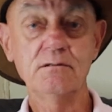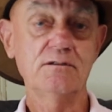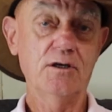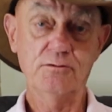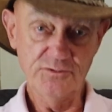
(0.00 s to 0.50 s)

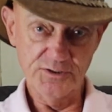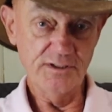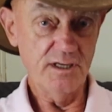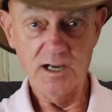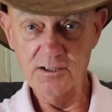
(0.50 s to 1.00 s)
you know,
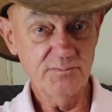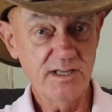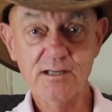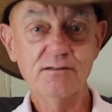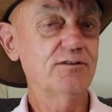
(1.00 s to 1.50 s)
sitting at home
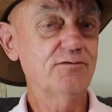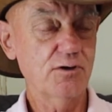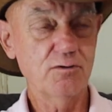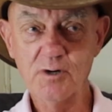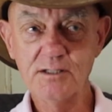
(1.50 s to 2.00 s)
there, you've
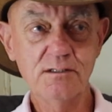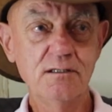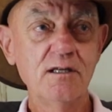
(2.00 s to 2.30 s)
got one.